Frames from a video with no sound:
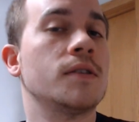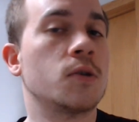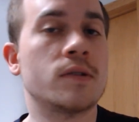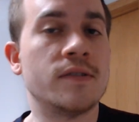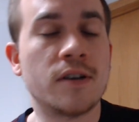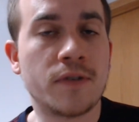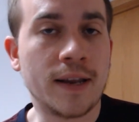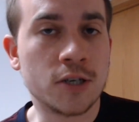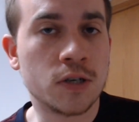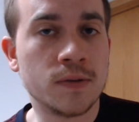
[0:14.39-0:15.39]
sorts of different
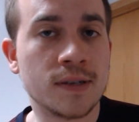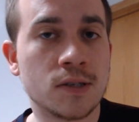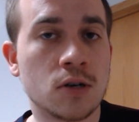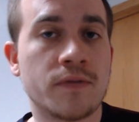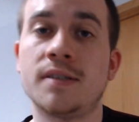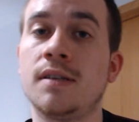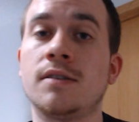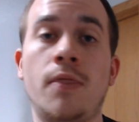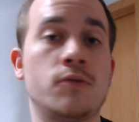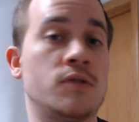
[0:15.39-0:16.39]
issues and services
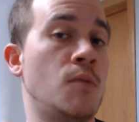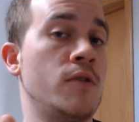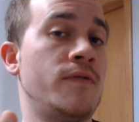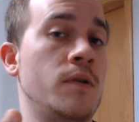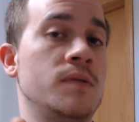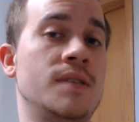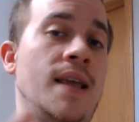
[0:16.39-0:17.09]
on their smartphones,